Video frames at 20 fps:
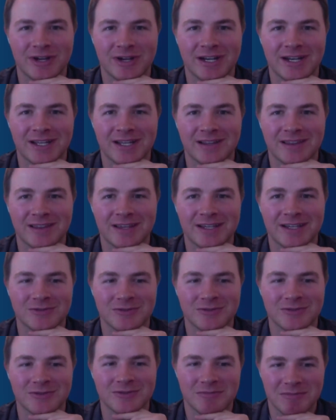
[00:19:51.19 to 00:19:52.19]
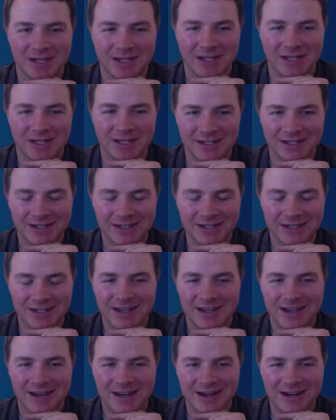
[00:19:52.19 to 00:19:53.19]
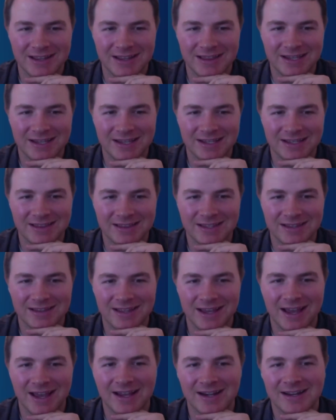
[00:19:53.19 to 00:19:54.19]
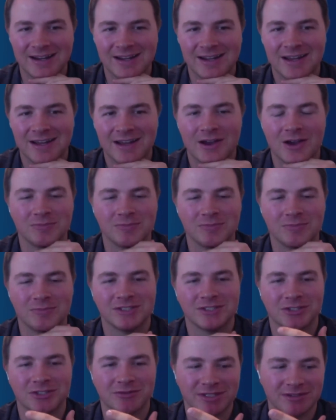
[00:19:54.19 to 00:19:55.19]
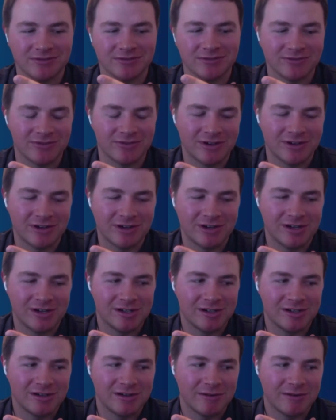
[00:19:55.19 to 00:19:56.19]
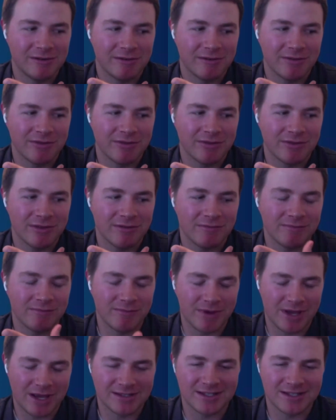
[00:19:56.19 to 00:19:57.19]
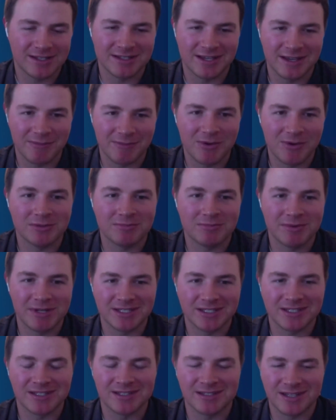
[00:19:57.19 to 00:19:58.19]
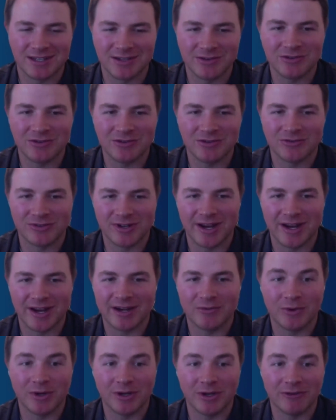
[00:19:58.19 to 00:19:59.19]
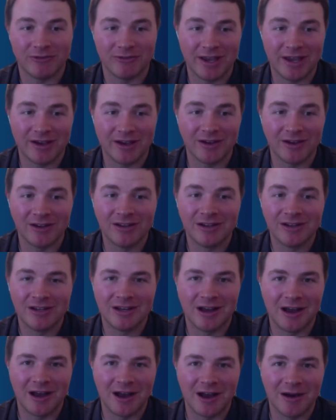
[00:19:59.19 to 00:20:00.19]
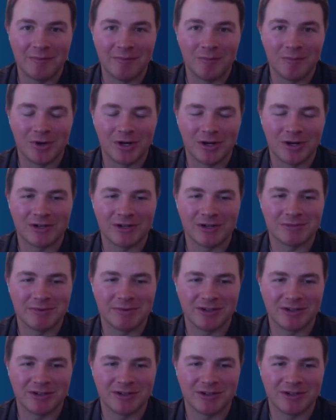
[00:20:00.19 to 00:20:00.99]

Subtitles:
creating things with meaning. And I think that that helps in terms of, as they say, most businesses that you create will fail. One of our